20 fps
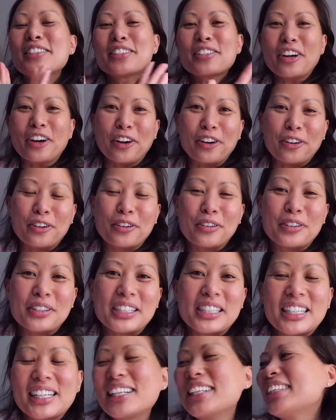
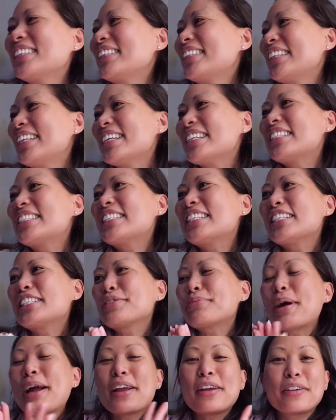So, this
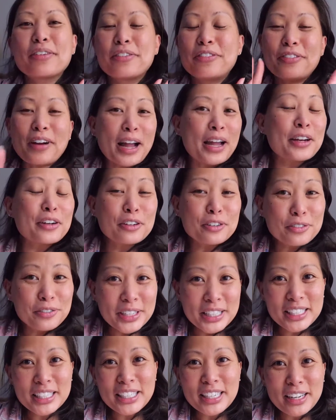is my final
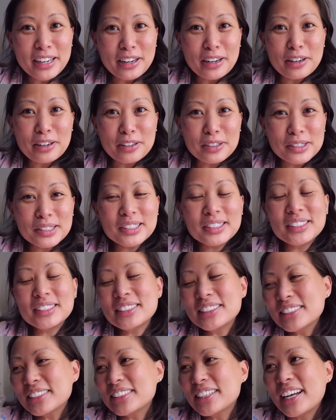video.
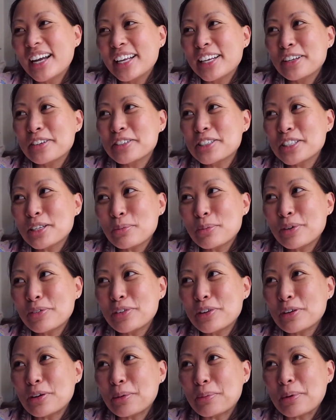I know some
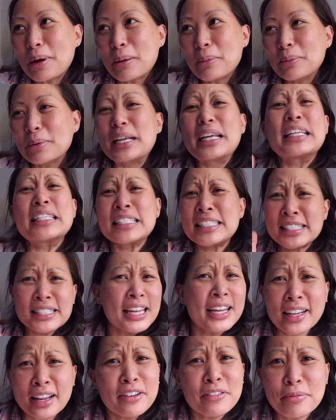of you are probably
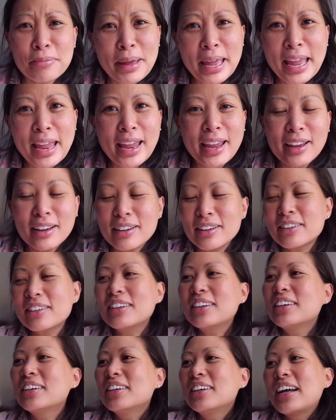sick of me.
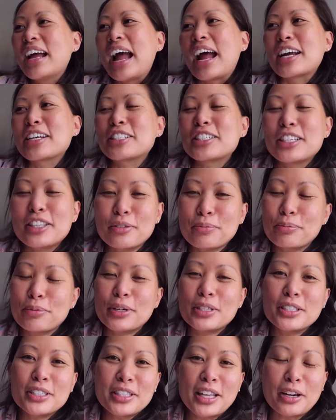Actually, the
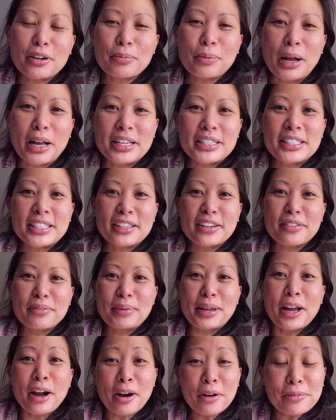ones that are probably sick
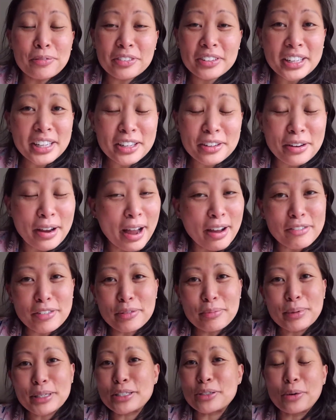of me, hopefully you
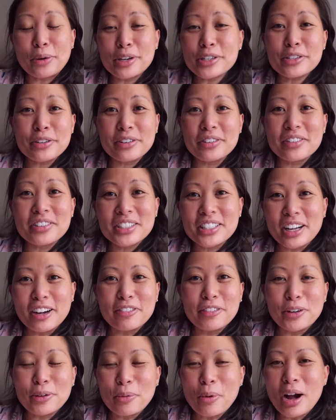haven't been torturing
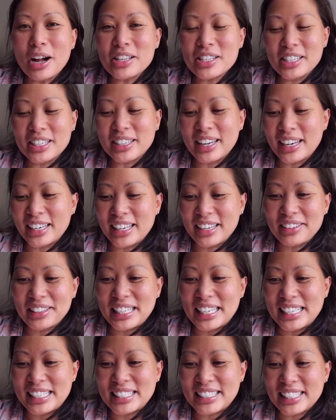yourself and watching any of
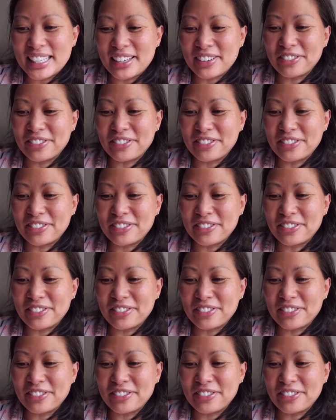these